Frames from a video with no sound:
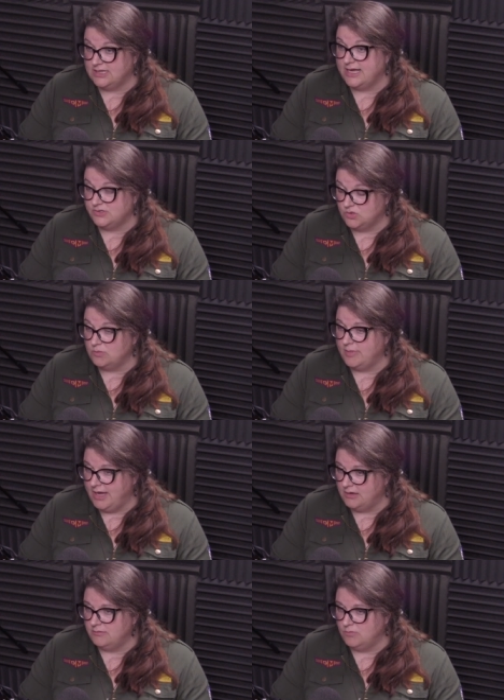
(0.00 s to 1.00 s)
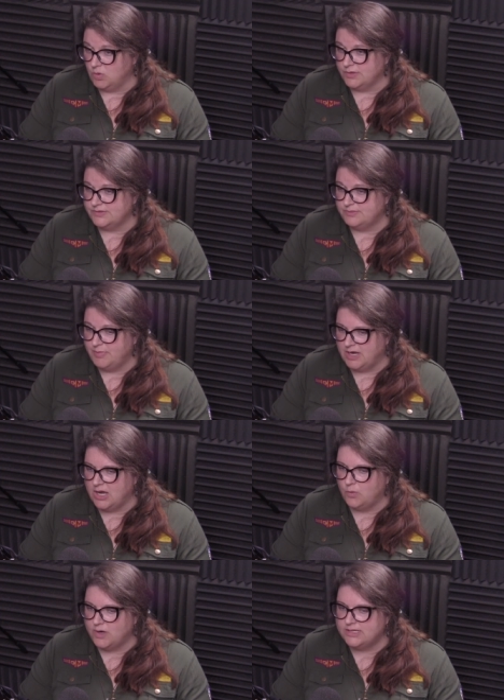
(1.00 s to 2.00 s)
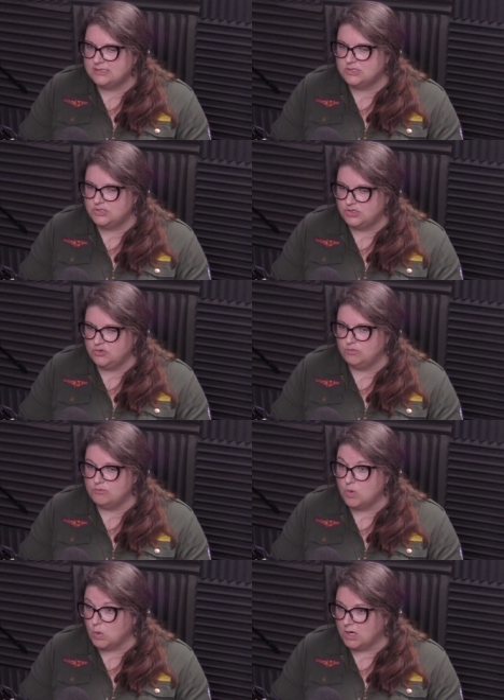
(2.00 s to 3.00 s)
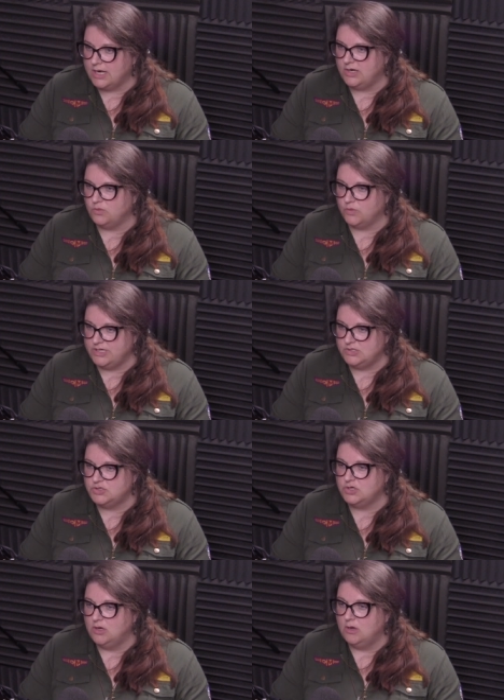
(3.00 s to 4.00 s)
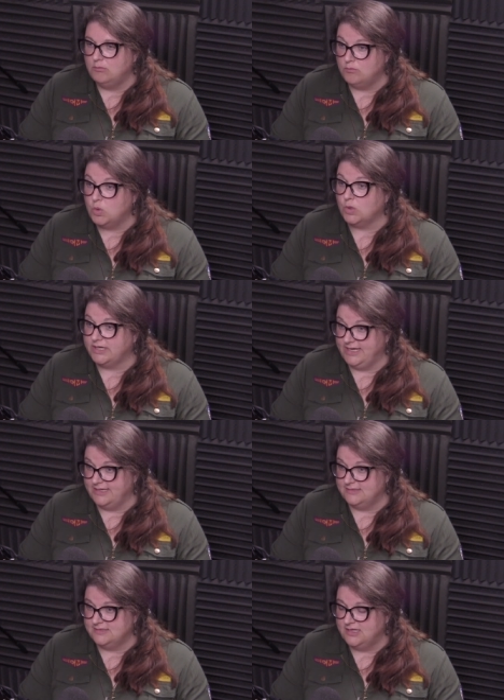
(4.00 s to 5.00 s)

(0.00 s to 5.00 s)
classroom at Morse, but I wanted to do more and reach more kids.